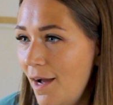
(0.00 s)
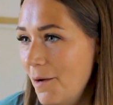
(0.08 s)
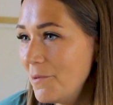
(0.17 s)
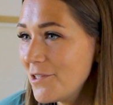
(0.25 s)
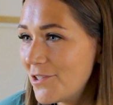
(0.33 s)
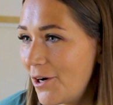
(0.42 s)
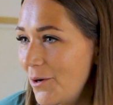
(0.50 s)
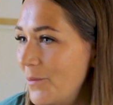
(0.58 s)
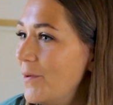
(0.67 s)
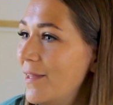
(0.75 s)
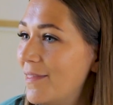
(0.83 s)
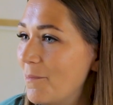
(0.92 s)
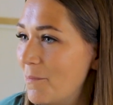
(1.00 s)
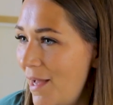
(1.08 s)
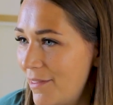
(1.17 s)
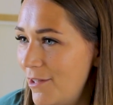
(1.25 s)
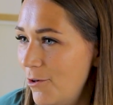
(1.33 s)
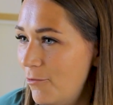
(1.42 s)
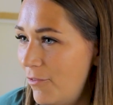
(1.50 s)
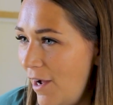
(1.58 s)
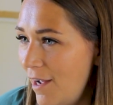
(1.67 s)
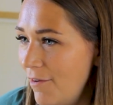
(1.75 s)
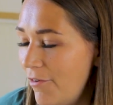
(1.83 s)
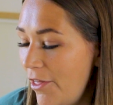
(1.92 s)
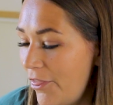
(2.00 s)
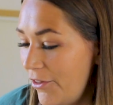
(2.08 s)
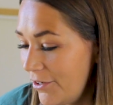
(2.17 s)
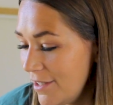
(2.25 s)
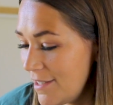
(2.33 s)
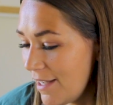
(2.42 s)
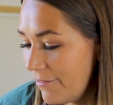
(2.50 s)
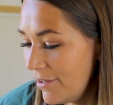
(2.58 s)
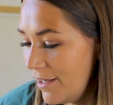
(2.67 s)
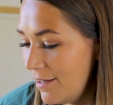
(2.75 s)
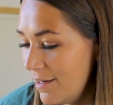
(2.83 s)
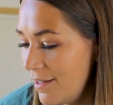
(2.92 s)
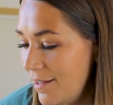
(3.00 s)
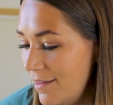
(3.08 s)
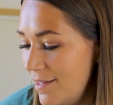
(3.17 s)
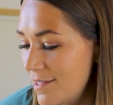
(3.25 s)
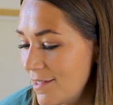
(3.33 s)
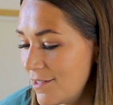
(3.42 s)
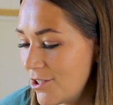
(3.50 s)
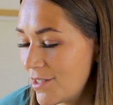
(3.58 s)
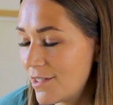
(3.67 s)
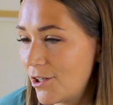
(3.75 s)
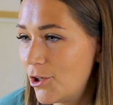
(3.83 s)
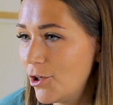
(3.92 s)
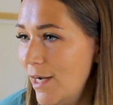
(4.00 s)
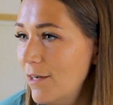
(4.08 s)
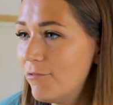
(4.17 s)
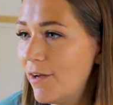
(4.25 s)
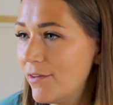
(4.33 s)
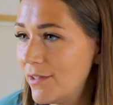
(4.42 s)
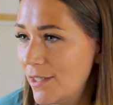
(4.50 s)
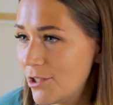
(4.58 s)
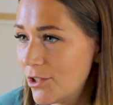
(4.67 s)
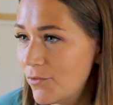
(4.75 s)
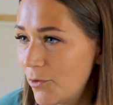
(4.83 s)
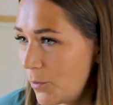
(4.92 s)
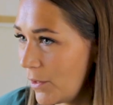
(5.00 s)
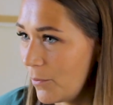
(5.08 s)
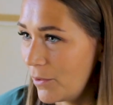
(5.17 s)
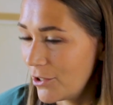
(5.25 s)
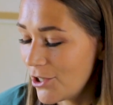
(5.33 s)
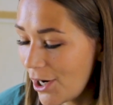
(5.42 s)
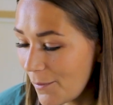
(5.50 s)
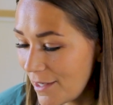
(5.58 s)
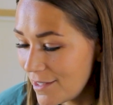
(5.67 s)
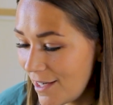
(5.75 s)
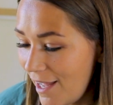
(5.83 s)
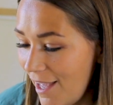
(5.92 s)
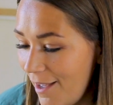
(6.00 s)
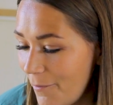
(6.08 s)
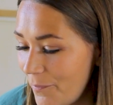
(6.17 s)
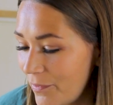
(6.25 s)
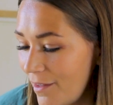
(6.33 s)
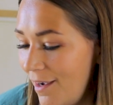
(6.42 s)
I want to start with Matthew 5:37. This is just the great foundation for what I want to talk about today.